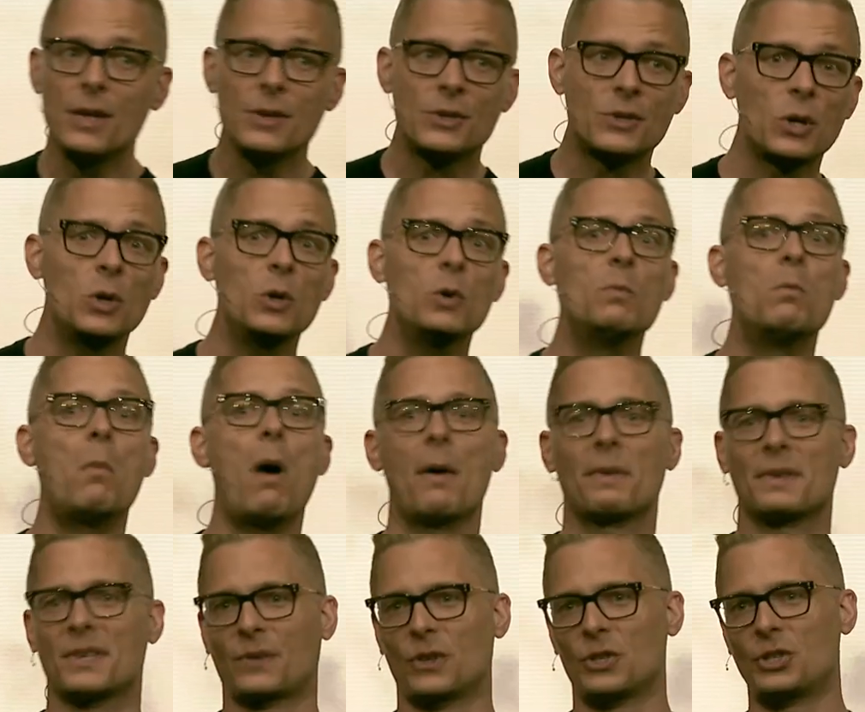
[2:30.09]
two
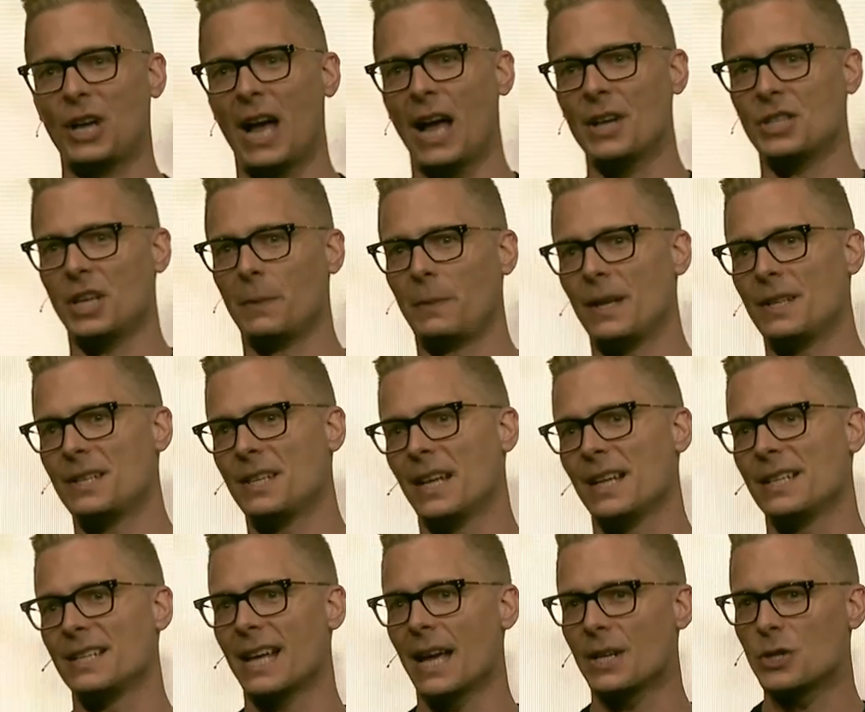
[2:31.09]
months for
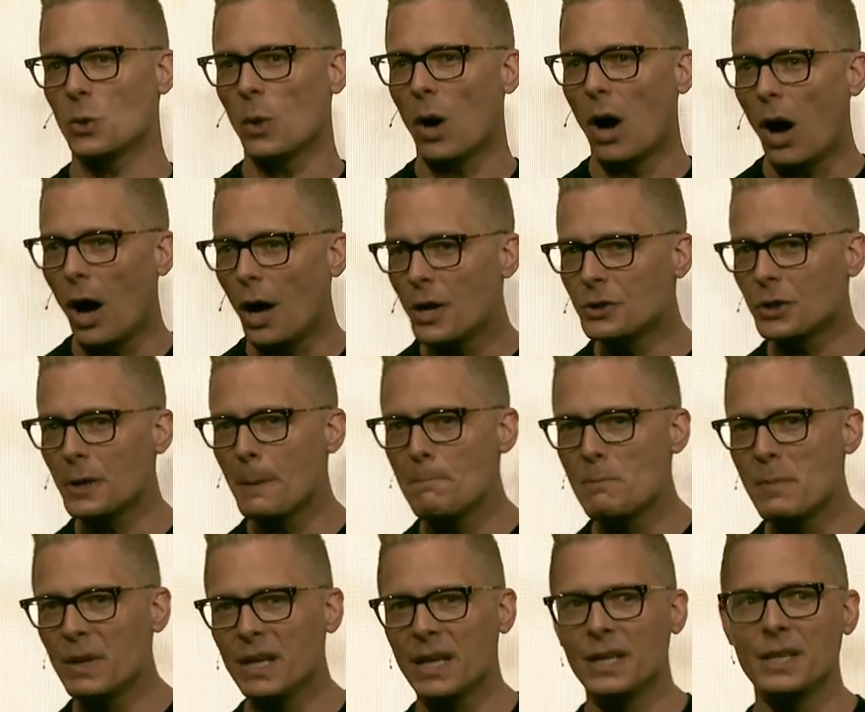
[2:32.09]
ChatGPT to get to one hundred
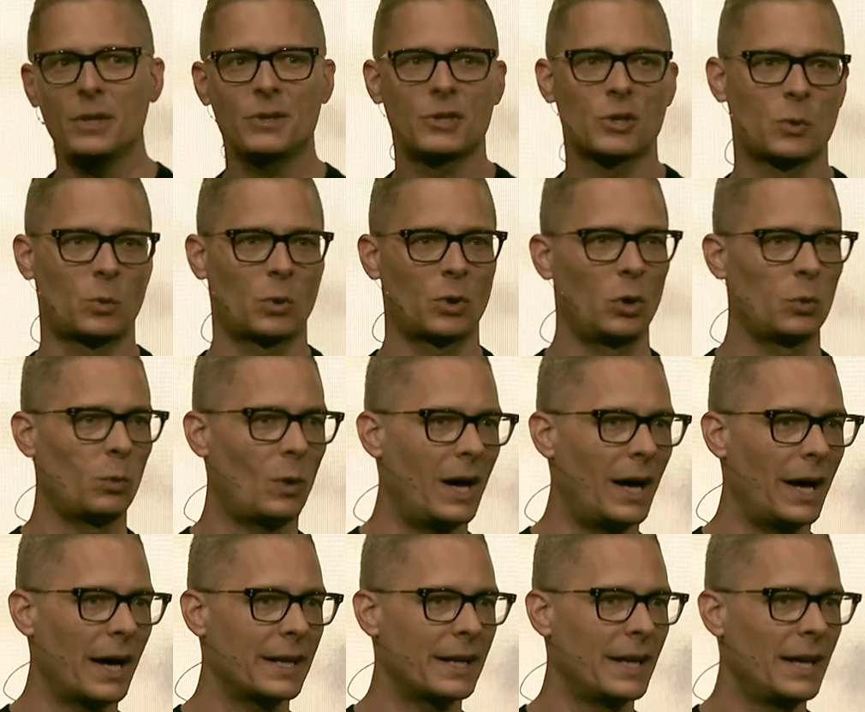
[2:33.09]
million users
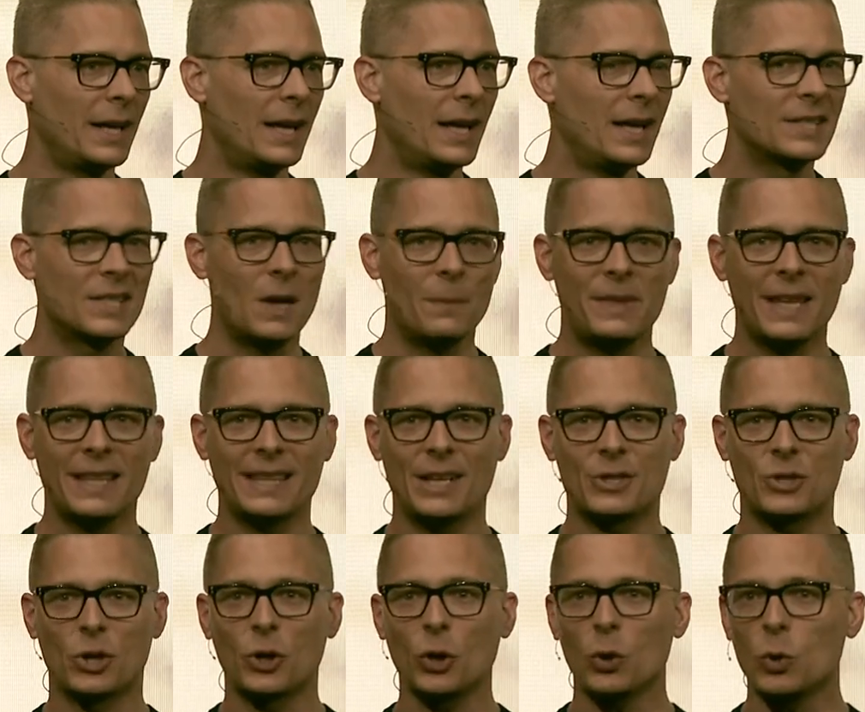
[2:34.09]
worldwide, something that
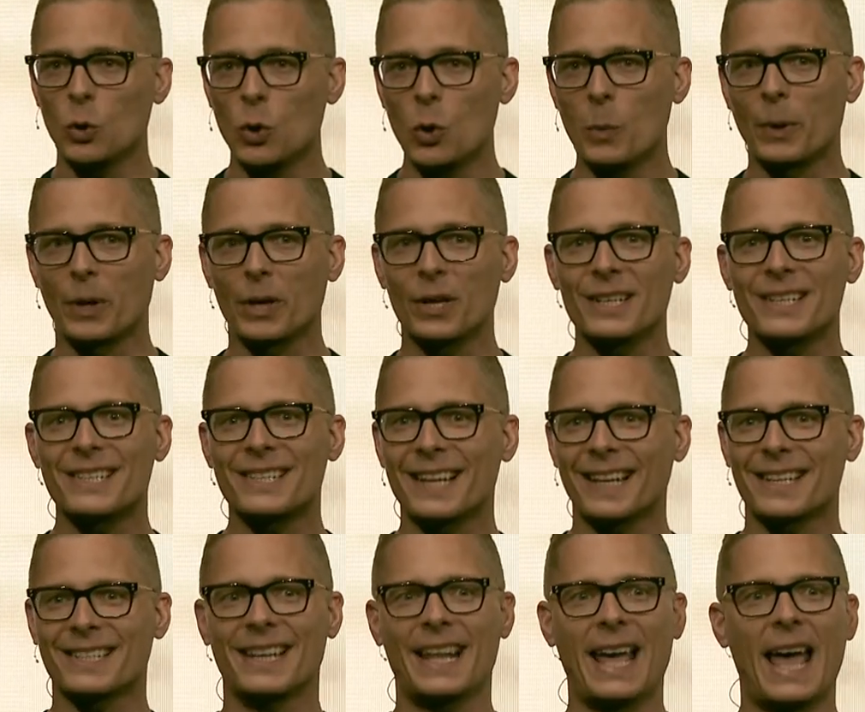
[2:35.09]
took Uber
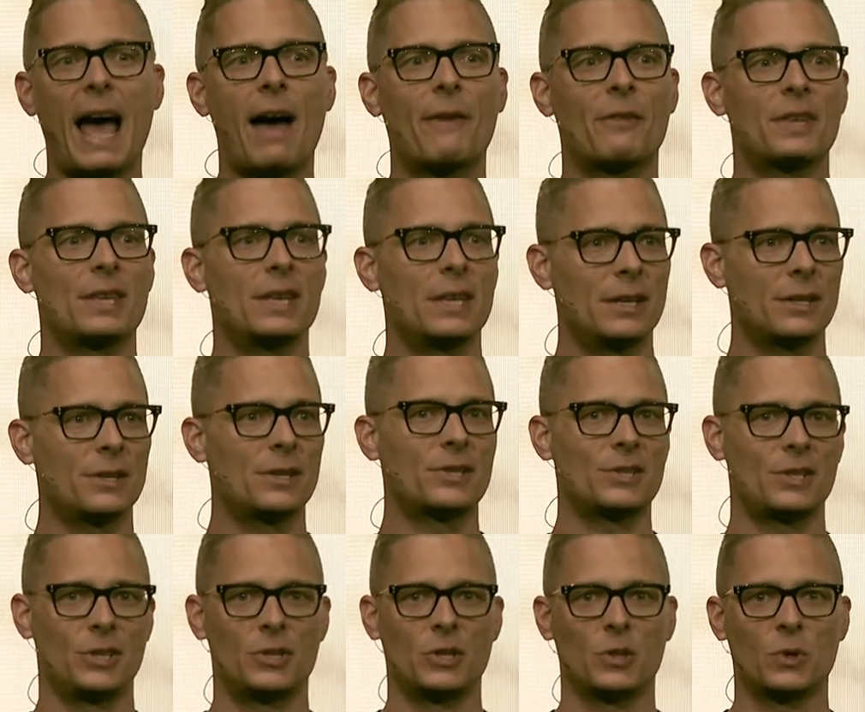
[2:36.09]
six and a half years
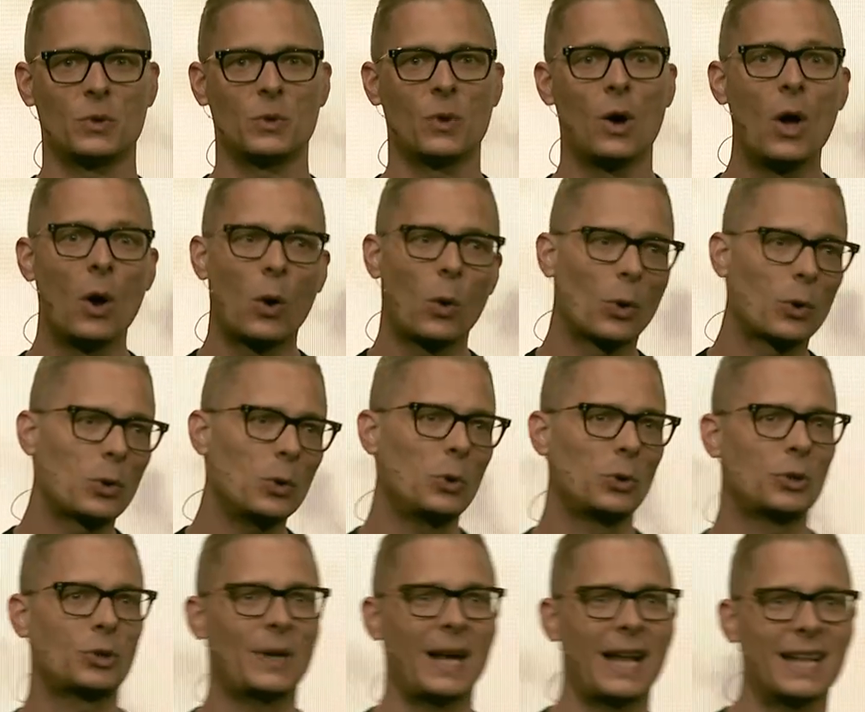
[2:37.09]
to do, or Google
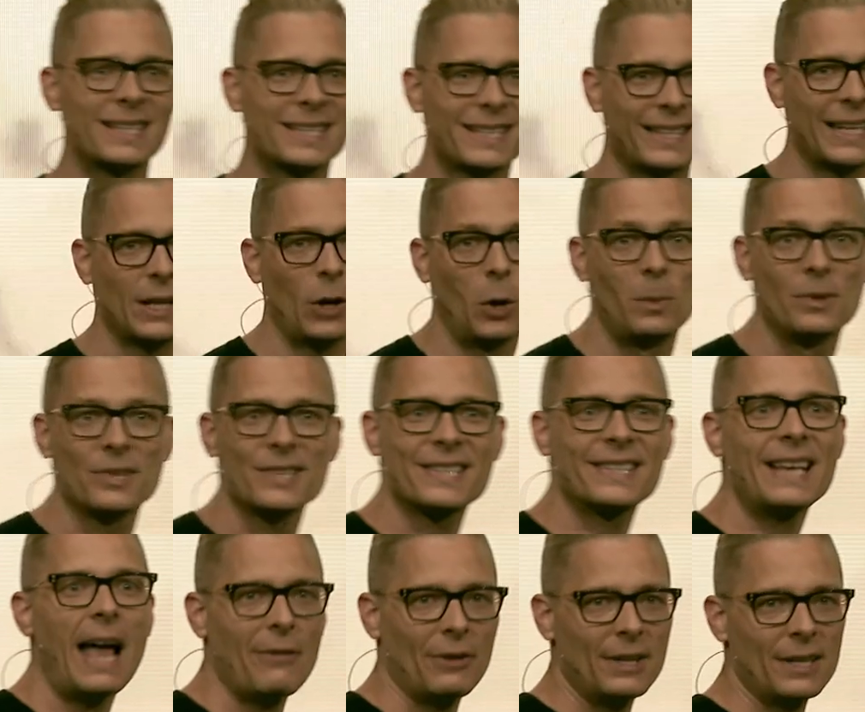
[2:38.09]
Translate almost
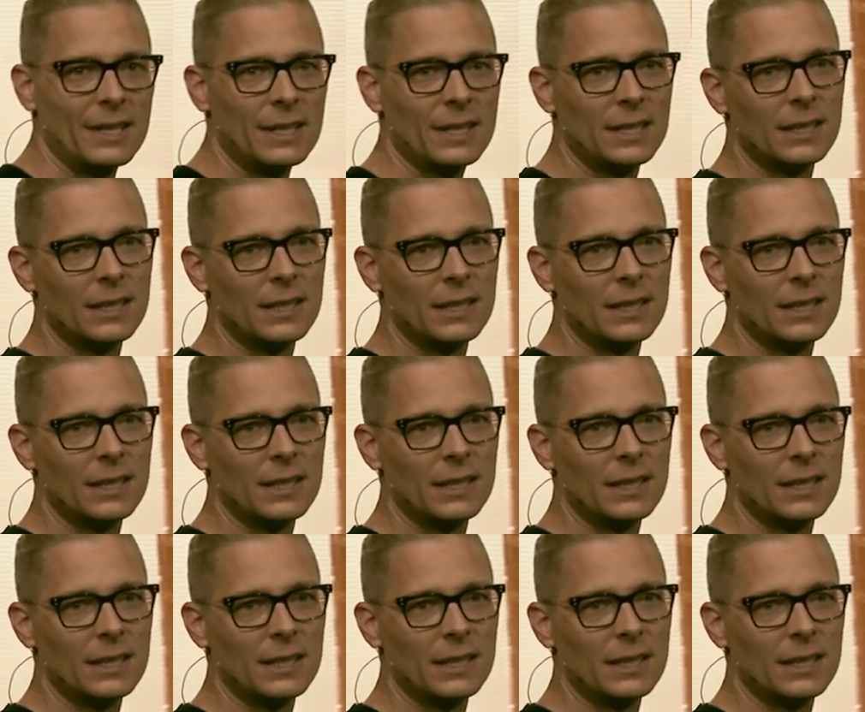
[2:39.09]
seven,